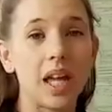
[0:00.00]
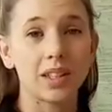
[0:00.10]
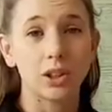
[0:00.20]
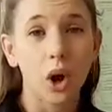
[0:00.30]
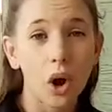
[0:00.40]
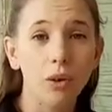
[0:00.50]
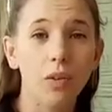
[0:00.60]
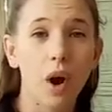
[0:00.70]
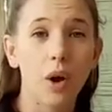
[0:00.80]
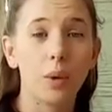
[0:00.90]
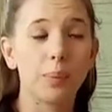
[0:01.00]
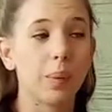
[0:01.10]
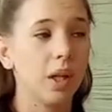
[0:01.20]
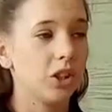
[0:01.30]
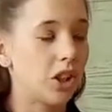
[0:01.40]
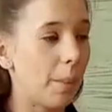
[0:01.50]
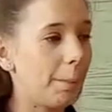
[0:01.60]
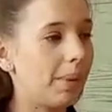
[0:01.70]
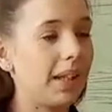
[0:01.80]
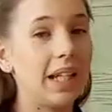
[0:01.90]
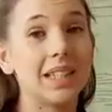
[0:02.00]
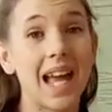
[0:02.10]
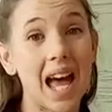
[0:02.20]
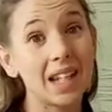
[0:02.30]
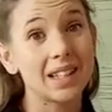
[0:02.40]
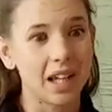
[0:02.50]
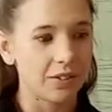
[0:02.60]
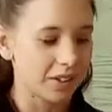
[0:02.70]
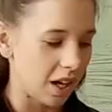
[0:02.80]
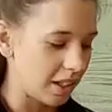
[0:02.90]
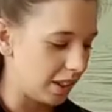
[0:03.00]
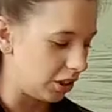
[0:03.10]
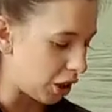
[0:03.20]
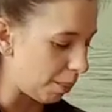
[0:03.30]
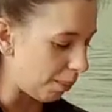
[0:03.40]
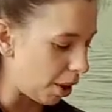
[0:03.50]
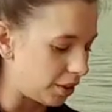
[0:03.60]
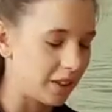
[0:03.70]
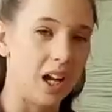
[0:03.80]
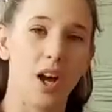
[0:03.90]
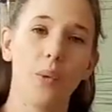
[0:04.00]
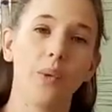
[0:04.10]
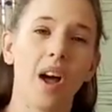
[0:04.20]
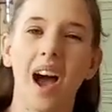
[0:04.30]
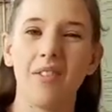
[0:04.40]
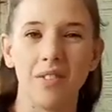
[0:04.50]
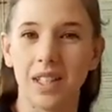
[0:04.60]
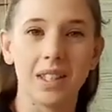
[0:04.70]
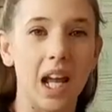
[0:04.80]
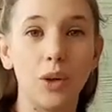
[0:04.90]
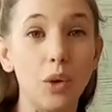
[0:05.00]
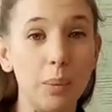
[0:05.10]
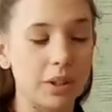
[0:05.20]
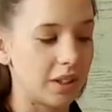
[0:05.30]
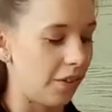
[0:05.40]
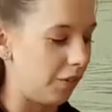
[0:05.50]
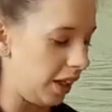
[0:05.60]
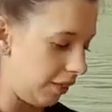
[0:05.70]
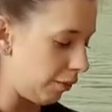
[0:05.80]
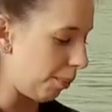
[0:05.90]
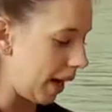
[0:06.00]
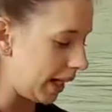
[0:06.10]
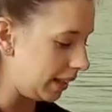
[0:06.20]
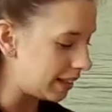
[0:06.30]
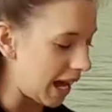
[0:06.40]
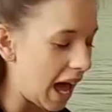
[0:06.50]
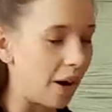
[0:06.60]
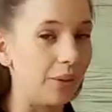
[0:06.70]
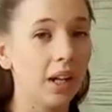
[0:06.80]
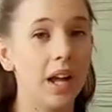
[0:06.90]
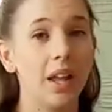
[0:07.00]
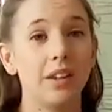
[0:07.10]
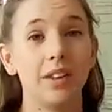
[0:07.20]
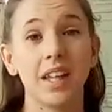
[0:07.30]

has a tow rope, jump leads and a self-starting jump motor, all the high-vis like normal stuff you need for breaking down, the